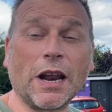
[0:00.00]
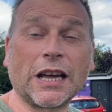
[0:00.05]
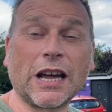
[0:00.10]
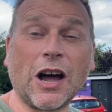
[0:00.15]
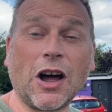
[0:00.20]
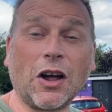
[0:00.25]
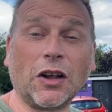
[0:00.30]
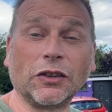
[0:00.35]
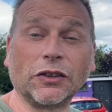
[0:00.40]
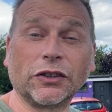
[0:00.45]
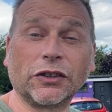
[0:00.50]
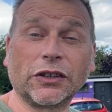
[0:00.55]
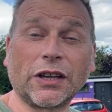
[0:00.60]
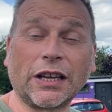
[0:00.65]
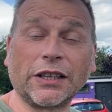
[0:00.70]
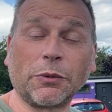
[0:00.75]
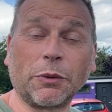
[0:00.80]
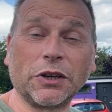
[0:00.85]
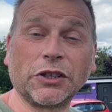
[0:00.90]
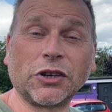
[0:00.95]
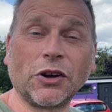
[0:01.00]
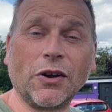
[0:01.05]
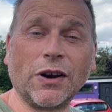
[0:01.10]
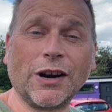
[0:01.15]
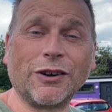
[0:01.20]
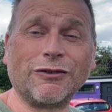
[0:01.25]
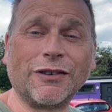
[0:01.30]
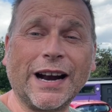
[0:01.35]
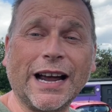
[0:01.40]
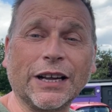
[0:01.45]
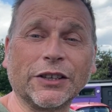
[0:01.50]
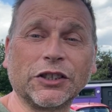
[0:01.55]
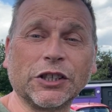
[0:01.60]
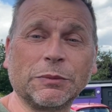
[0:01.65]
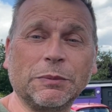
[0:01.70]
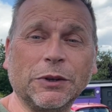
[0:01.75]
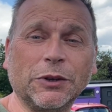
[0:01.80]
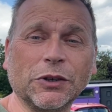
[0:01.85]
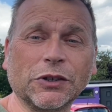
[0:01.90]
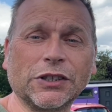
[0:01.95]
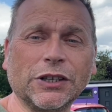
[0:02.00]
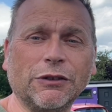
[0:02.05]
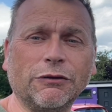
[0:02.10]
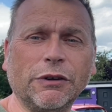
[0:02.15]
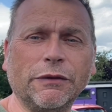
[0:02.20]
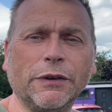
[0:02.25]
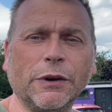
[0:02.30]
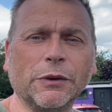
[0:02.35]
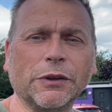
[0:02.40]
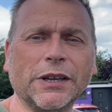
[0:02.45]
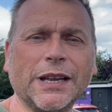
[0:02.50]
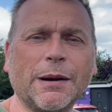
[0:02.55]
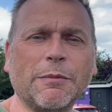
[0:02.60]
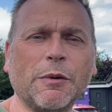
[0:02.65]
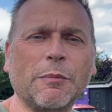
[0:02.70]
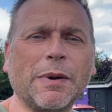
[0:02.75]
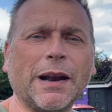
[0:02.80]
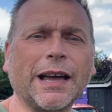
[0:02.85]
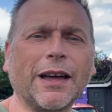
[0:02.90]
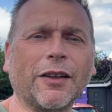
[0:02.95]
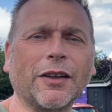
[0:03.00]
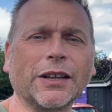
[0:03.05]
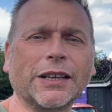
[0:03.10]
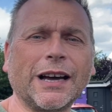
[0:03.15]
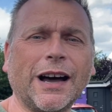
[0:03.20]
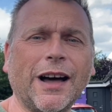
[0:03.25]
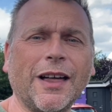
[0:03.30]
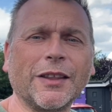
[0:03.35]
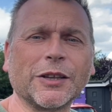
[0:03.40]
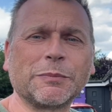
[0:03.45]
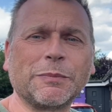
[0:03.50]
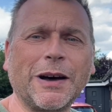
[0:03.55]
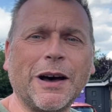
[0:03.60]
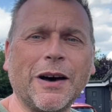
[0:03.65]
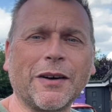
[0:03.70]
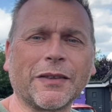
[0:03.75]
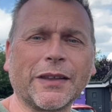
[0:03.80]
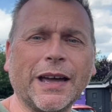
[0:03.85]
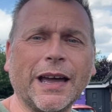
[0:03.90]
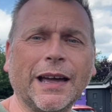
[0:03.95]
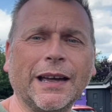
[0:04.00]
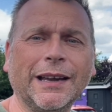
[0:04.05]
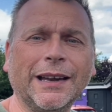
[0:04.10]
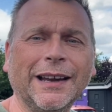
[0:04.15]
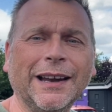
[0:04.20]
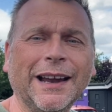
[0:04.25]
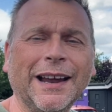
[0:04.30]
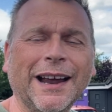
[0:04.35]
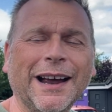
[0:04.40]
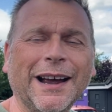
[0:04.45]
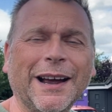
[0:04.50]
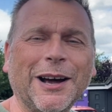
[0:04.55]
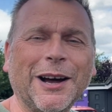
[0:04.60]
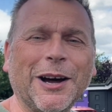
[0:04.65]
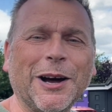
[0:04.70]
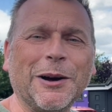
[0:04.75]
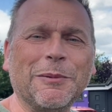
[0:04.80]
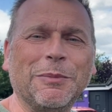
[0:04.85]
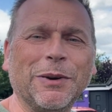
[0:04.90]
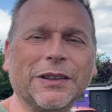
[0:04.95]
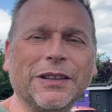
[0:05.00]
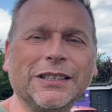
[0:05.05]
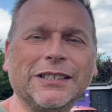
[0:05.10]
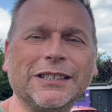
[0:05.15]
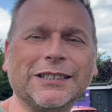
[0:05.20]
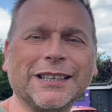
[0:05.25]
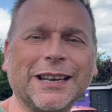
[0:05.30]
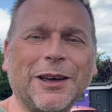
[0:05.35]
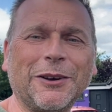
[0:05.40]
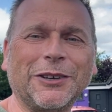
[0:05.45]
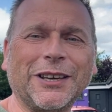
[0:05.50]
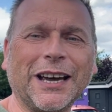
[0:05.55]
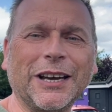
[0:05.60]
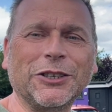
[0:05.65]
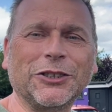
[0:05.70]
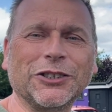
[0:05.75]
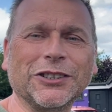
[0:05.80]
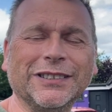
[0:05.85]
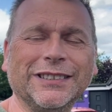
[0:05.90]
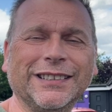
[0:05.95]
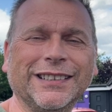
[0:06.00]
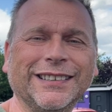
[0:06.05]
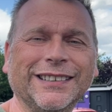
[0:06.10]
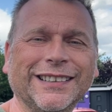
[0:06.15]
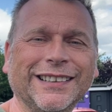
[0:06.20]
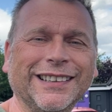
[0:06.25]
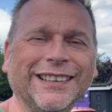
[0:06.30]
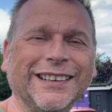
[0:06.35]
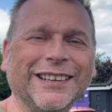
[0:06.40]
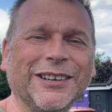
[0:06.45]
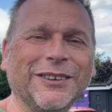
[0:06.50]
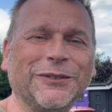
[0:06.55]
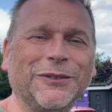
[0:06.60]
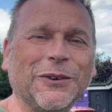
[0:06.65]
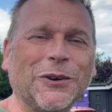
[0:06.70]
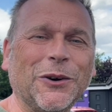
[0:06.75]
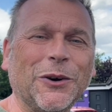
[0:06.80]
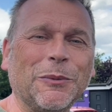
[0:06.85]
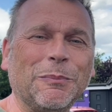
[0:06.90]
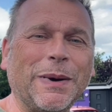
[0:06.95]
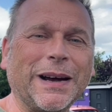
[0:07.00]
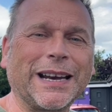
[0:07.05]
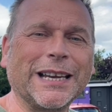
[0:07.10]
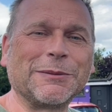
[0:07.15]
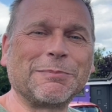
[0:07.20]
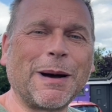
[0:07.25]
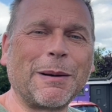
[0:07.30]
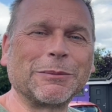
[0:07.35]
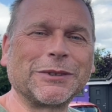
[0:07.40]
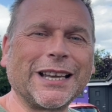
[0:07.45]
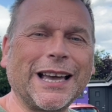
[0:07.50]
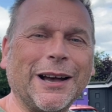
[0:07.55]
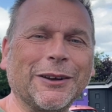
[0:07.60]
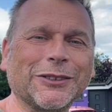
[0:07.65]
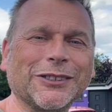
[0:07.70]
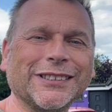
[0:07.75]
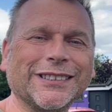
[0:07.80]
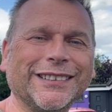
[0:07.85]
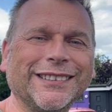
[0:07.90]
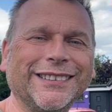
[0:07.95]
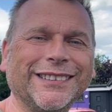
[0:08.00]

I don't want to turn it around just because it'll reveal the number plate on the car that's parked there. But this is a location for Becky's mum's house.